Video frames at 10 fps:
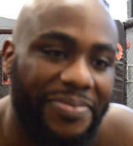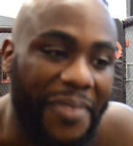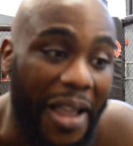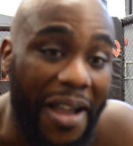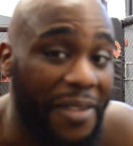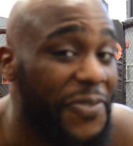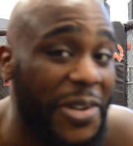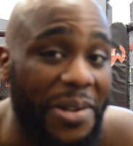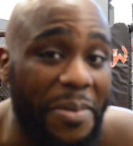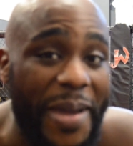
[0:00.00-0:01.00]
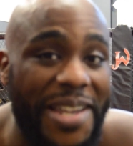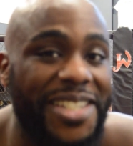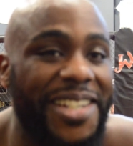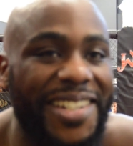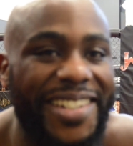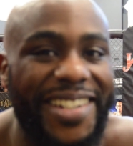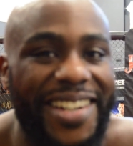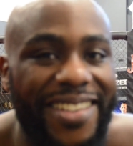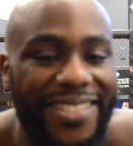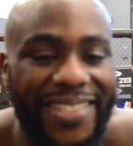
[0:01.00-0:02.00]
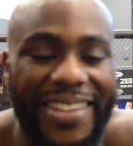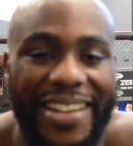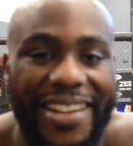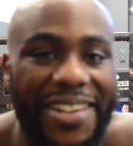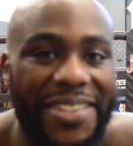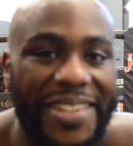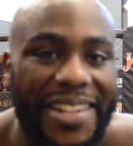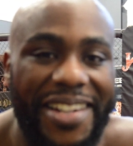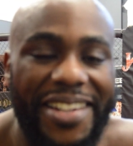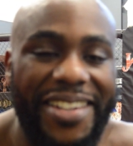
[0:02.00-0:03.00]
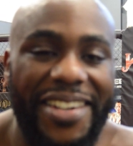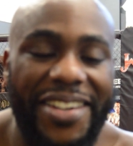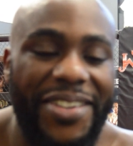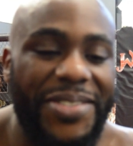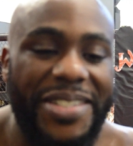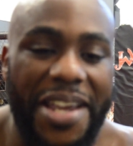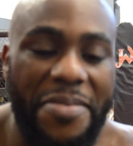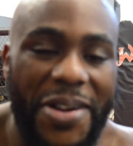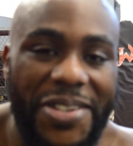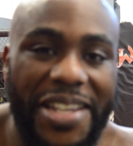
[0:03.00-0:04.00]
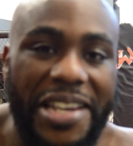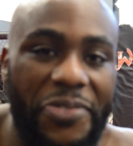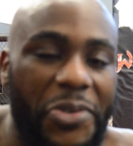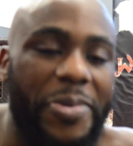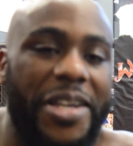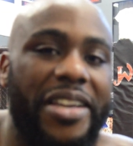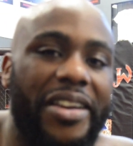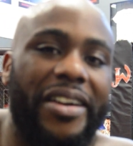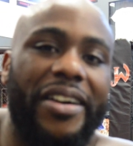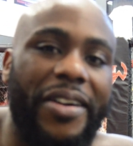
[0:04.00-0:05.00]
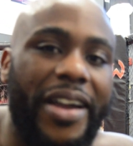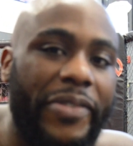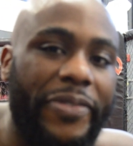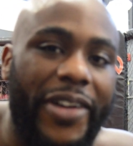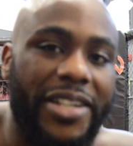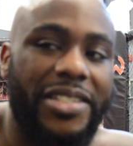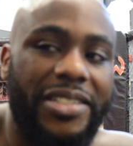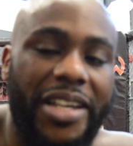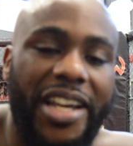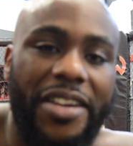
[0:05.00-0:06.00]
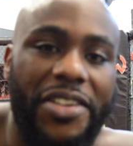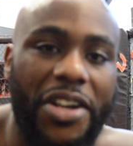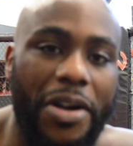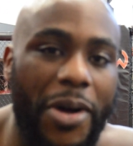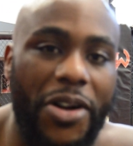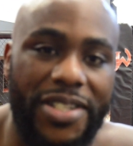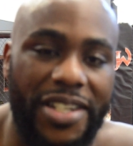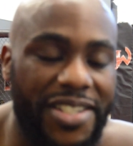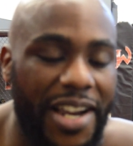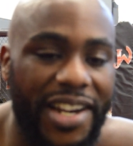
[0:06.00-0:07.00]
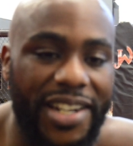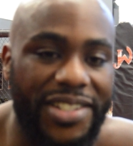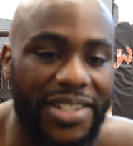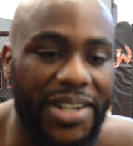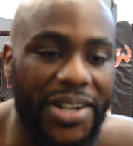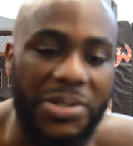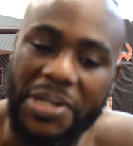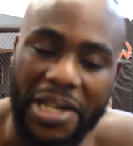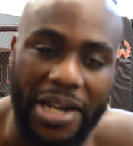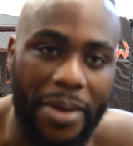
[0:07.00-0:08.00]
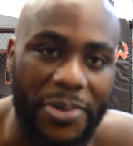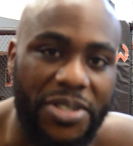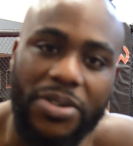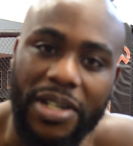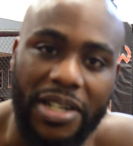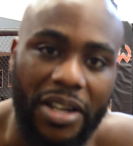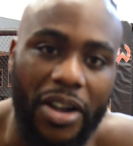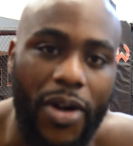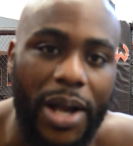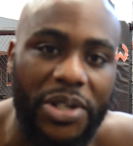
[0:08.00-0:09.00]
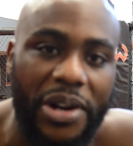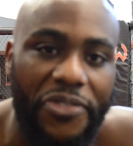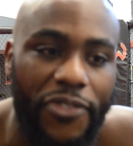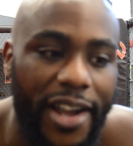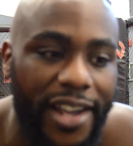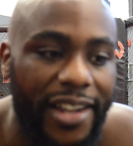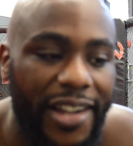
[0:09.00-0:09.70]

Feeling amazing, you know, same old thing for me. Every fight's the same. You know, I'm always excited, you know, to get an opportunity to go out there and fight.